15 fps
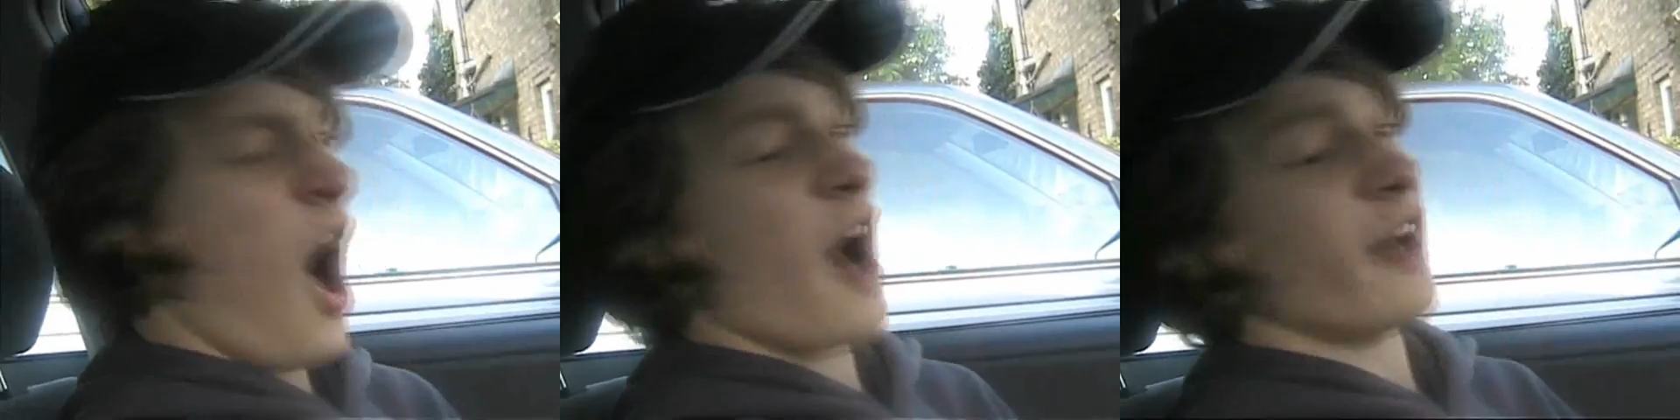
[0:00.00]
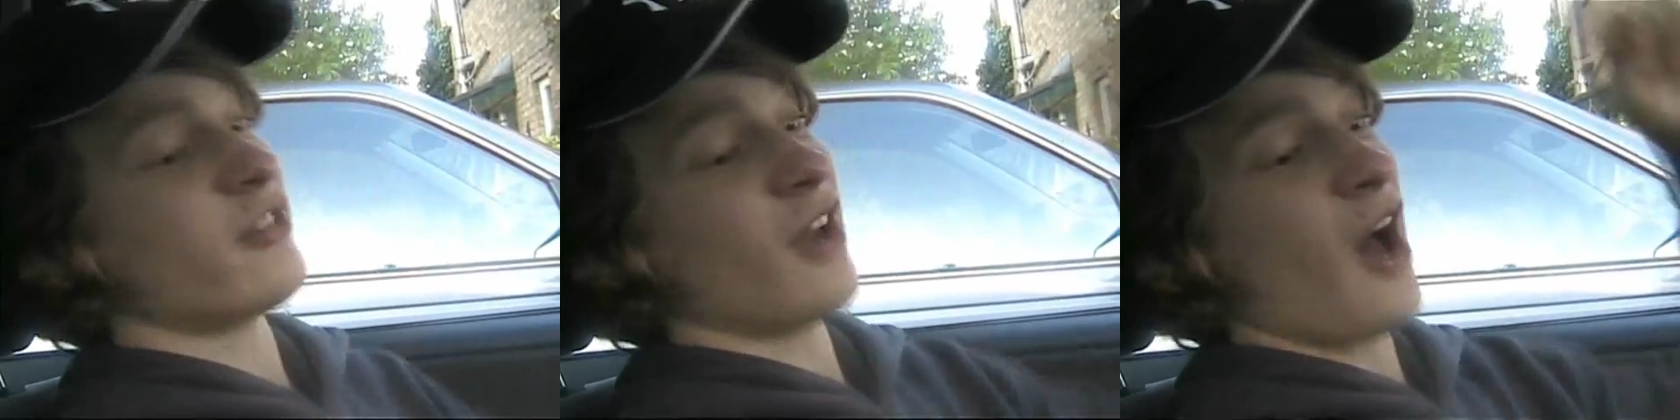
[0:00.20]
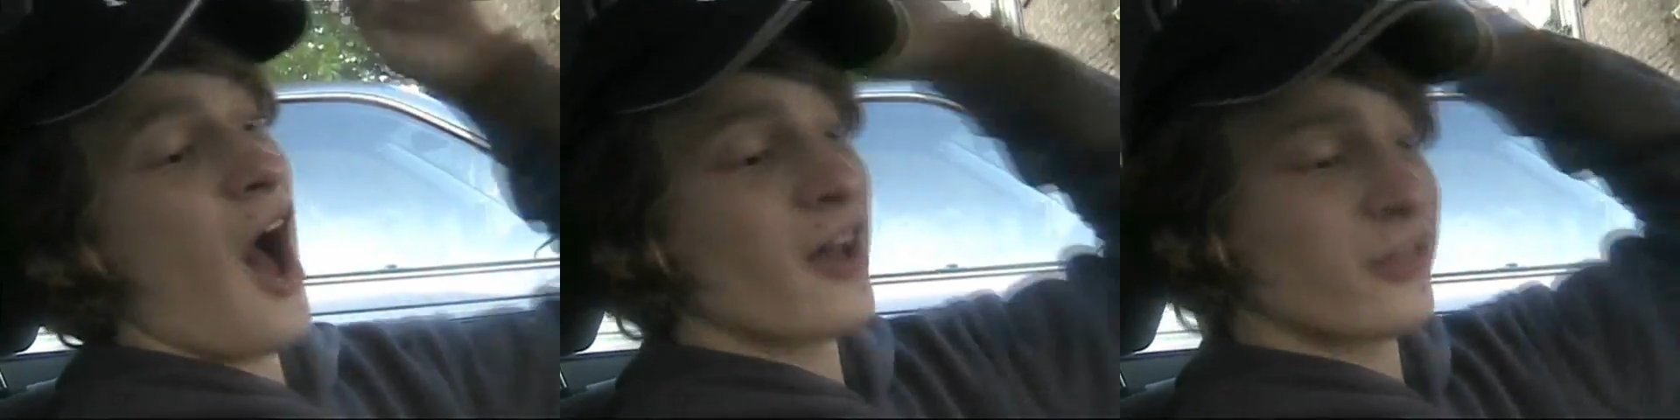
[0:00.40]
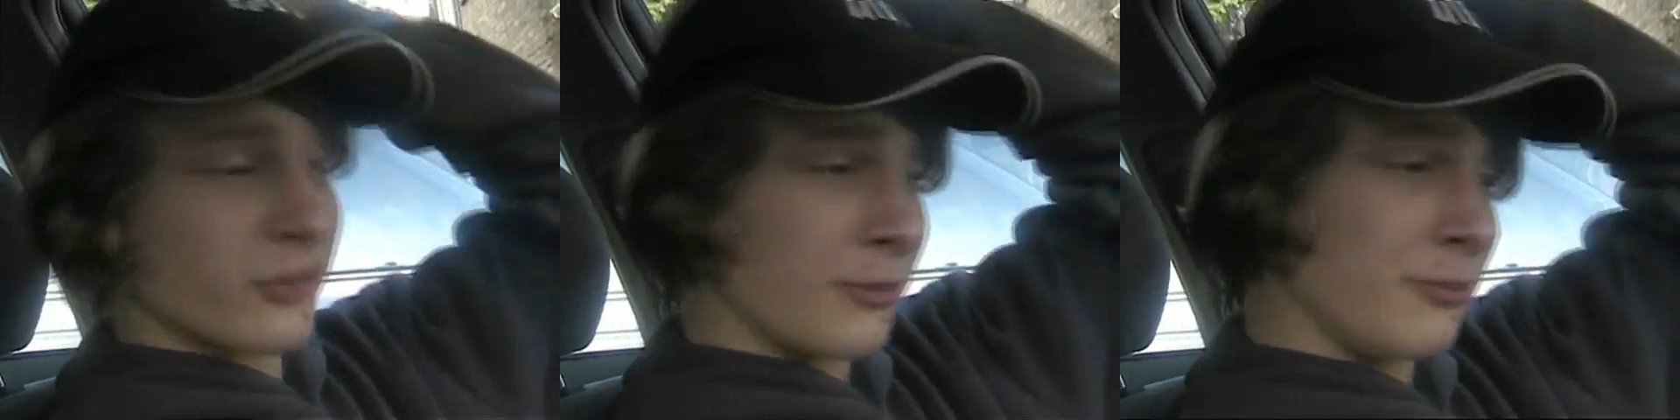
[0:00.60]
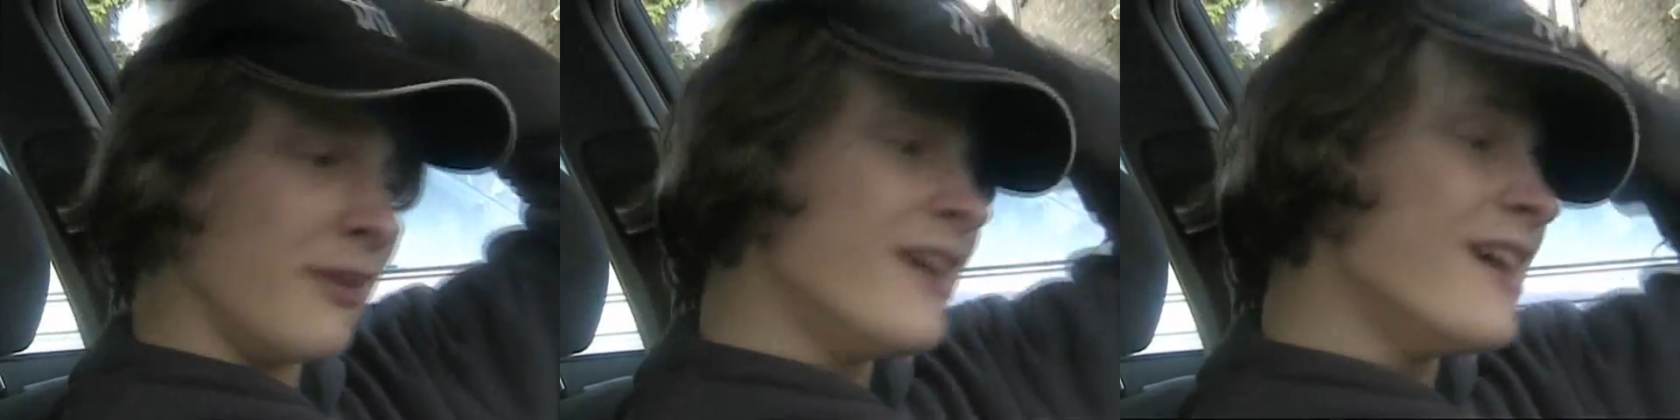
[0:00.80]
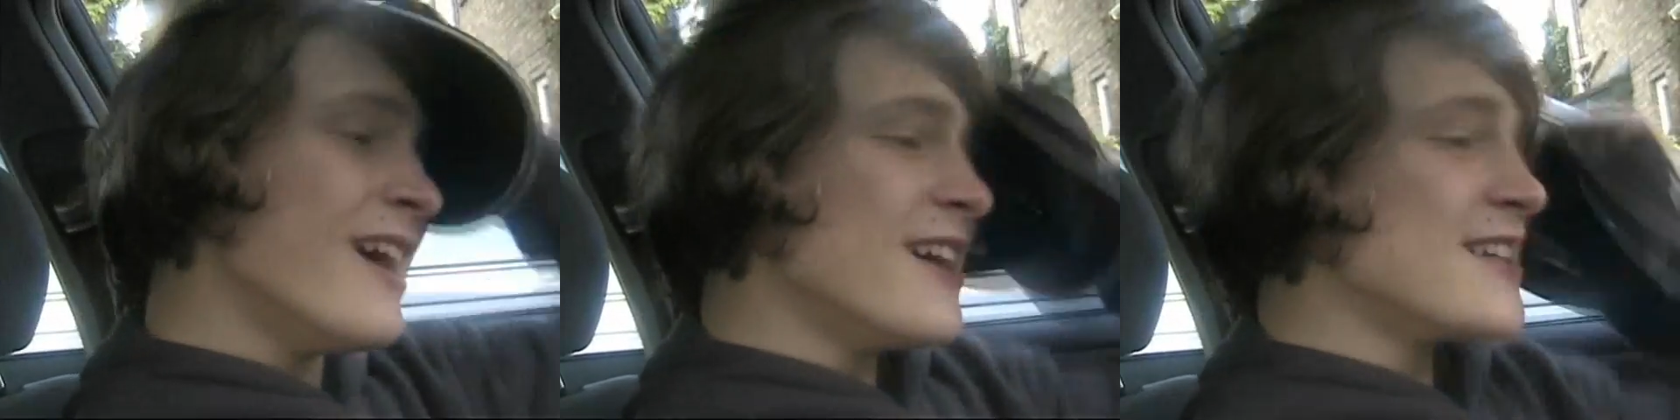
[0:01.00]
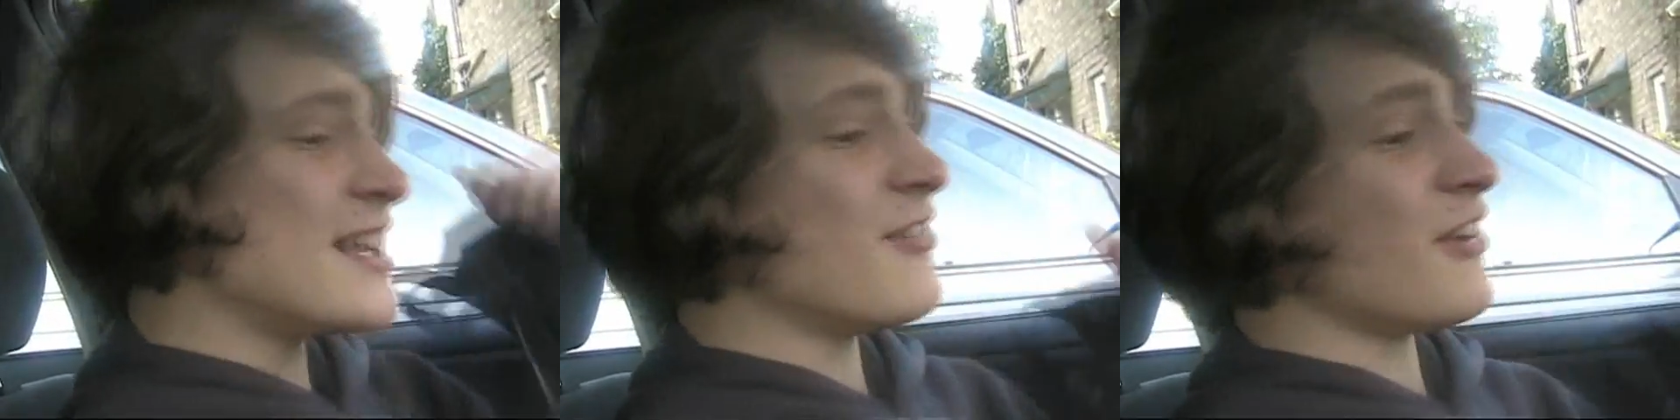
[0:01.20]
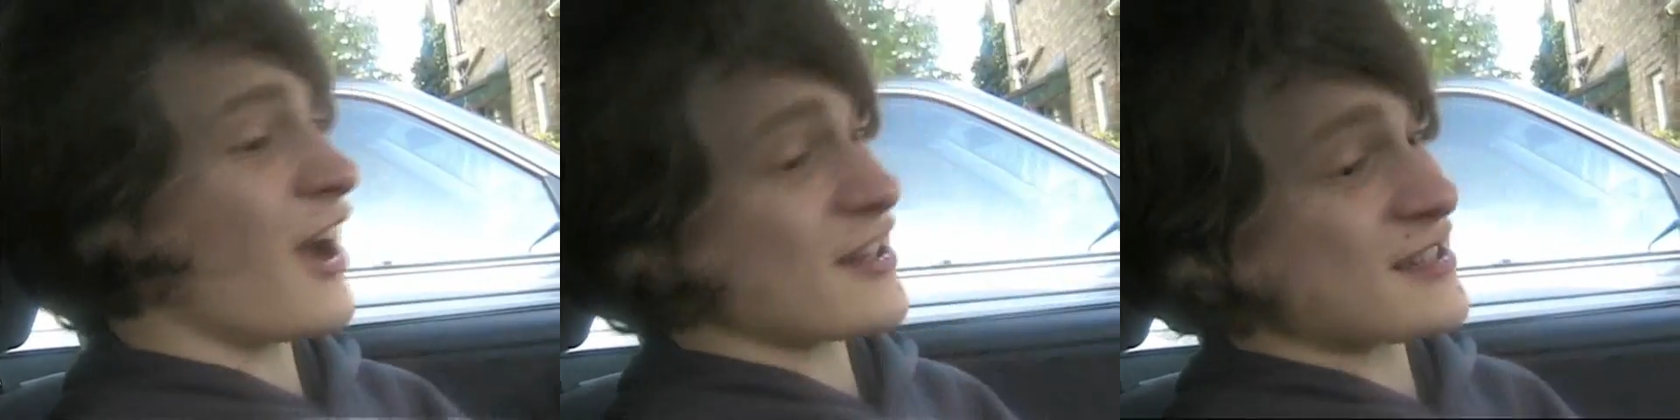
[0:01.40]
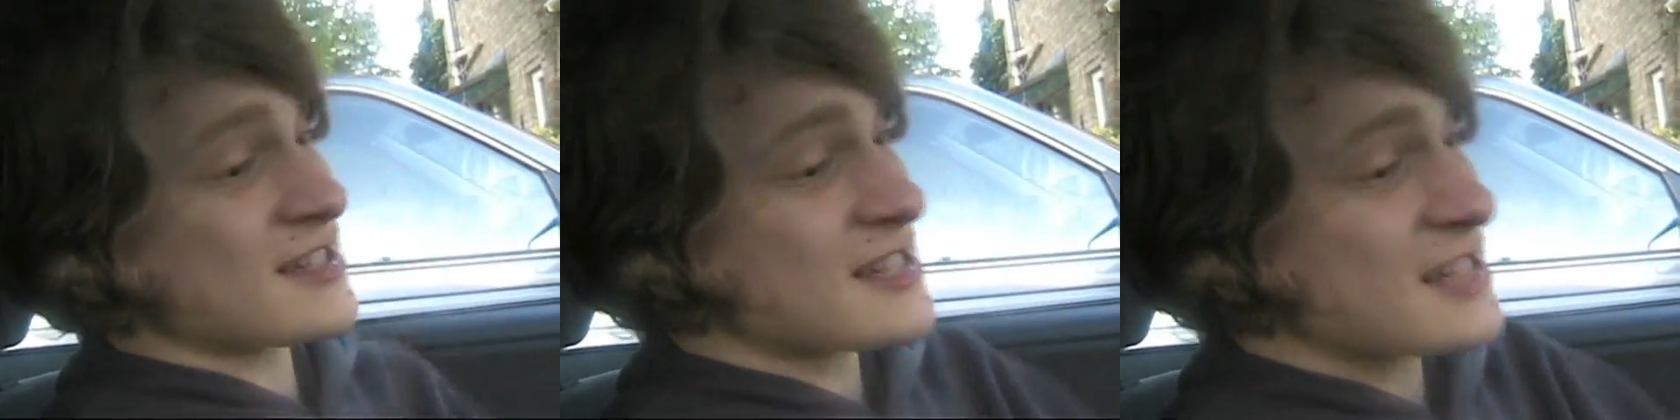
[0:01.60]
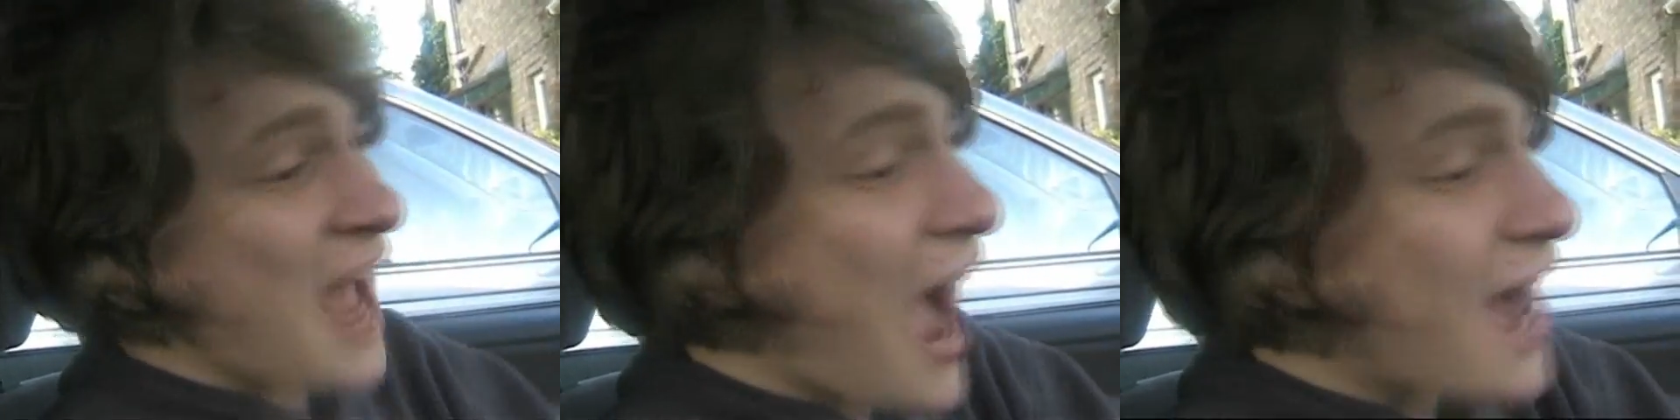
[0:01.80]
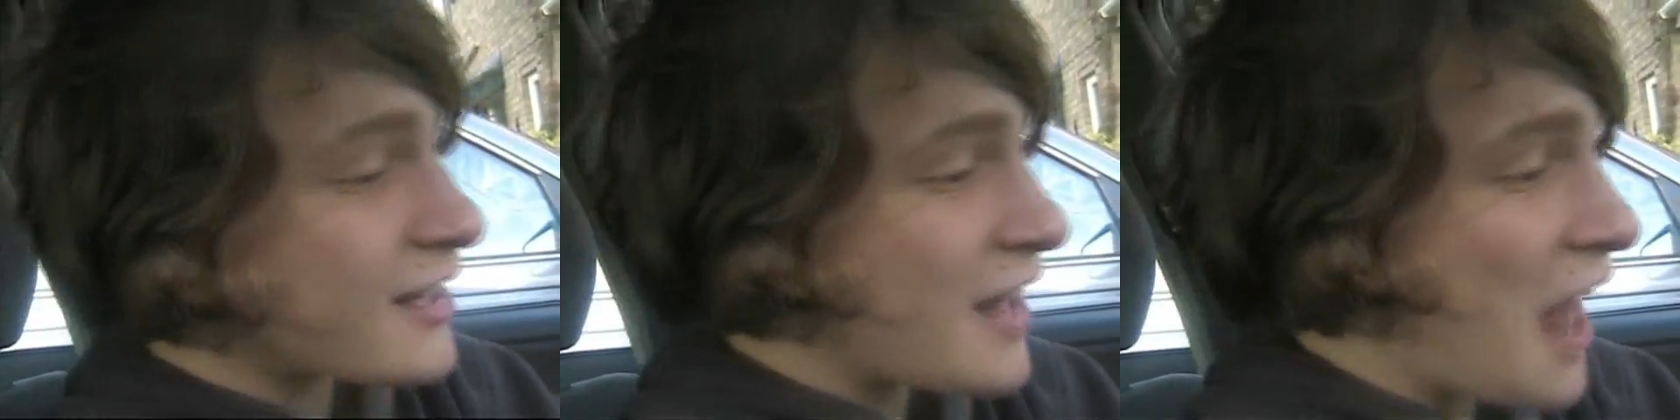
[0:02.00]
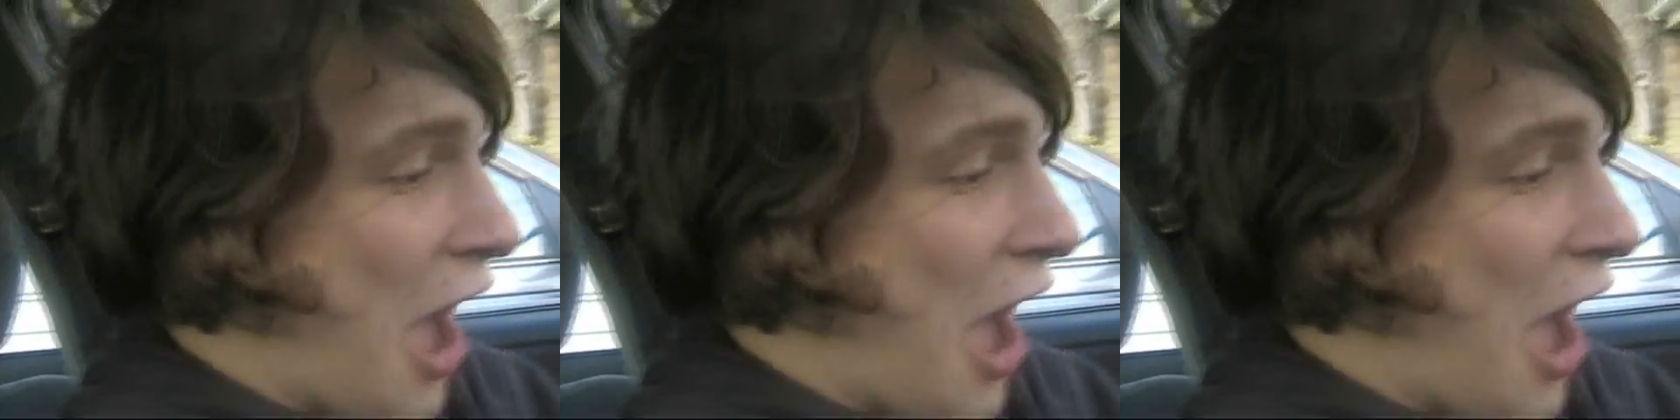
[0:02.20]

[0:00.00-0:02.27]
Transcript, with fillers: Oh, it's awesome. It's even got sat